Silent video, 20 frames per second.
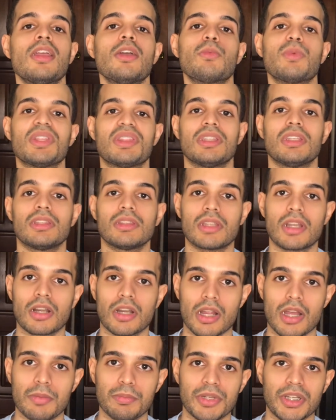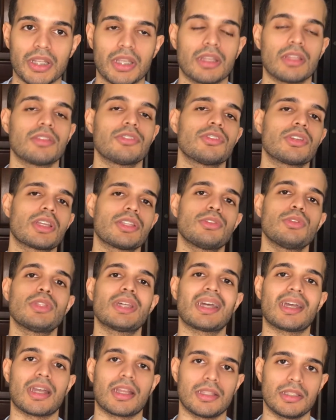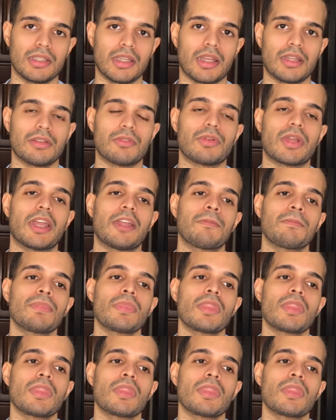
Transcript: within their company. You can do that at the end, right?